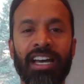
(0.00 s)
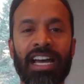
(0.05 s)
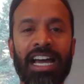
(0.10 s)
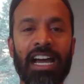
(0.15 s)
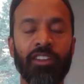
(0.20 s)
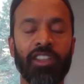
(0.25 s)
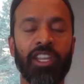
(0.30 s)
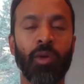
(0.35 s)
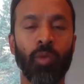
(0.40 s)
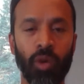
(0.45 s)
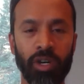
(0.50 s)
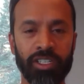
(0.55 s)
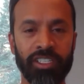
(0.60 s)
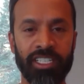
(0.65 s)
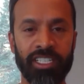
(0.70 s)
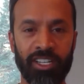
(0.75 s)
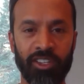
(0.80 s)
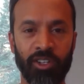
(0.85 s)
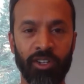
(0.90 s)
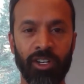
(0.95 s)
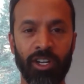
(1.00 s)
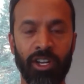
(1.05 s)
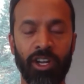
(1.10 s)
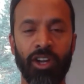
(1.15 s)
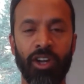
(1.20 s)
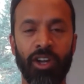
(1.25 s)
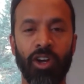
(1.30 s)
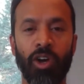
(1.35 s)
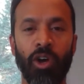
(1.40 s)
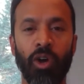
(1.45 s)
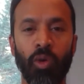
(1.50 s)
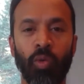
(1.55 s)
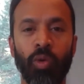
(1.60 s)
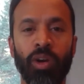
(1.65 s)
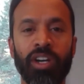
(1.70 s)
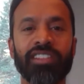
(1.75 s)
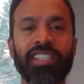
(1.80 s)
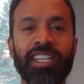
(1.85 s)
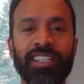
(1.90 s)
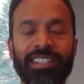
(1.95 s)
how they work together? What
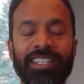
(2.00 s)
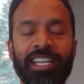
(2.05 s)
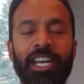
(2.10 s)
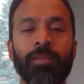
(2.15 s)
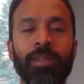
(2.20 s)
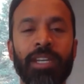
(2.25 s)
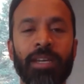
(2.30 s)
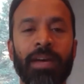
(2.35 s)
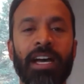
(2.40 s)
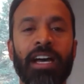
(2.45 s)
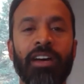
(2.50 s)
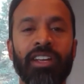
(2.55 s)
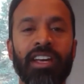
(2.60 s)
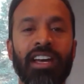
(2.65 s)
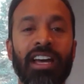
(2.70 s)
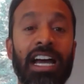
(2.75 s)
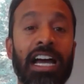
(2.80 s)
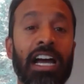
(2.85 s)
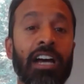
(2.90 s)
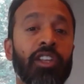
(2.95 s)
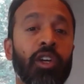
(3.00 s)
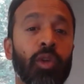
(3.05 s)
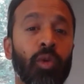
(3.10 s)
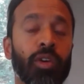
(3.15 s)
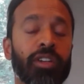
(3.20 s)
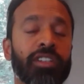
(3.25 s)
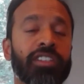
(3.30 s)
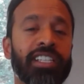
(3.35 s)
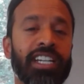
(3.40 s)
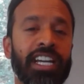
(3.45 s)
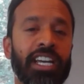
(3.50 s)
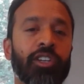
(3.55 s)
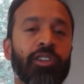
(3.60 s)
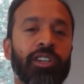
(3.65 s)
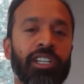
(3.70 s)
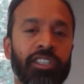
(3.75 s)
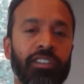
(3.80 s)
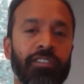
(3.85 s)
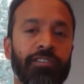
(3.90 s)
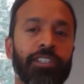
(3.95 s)
does that tell me about how they'll work together
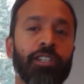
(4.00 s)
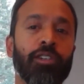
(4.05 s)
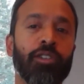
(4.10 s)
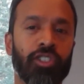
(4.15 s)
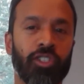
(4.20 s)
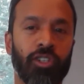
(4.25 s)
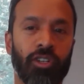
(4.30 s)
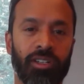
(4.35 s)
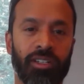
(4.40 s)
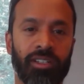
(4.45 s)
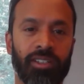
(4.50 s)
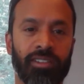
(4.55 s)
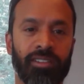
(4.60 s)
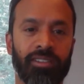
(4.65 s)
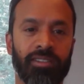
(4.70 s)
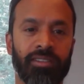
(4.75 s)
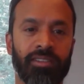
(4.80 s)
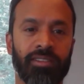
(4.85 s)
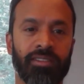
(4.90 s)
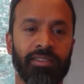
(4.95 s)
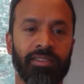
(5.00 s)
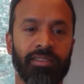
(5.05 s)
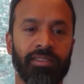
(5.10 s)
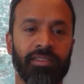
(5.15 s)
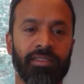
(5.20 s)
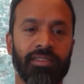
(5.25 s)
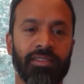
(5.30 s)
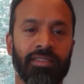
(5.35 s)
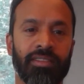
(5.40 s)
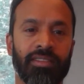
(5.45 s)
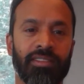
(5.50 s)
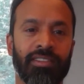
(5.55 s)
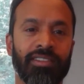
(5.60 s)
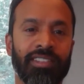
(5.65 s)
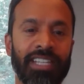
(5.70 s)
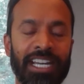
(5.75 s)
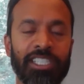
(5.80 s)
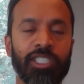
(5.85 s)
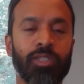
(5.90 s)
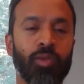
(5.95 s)
in the future?
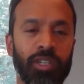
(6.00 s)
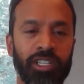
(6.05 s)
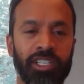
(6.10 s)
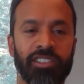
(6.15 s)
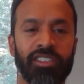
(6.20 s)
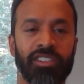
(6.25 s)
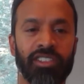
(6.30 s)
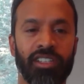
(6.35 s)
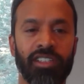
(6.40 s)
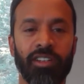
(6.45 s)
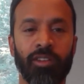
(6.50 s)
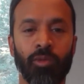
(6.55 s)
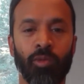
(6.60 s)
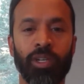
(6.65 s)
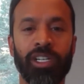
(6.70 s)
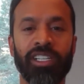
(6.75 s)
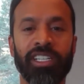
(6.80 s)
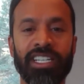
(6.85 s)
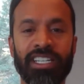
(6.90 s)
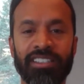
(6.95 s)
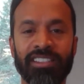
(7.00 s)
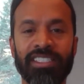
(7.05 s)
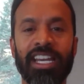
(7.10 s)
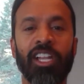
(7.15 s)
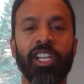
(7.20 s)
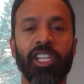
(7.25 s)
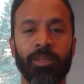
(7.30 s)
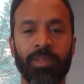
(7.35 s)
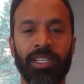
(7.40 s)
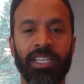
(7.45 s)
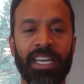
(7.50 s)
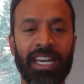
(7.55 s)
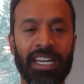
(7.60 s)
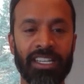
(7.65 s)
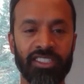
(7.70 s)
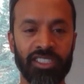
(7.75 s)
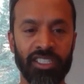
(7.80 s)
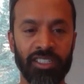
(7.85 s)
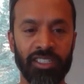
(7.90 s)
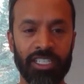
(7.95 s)
That's what it's really telling me
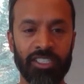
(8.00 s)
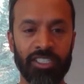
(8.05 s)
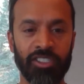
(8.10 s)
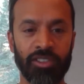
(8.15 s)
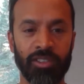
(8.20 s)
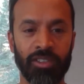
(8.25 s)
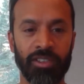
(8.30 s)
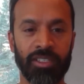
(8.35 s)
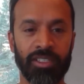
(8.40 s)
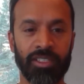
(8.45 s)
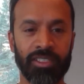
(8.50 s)
as an investor.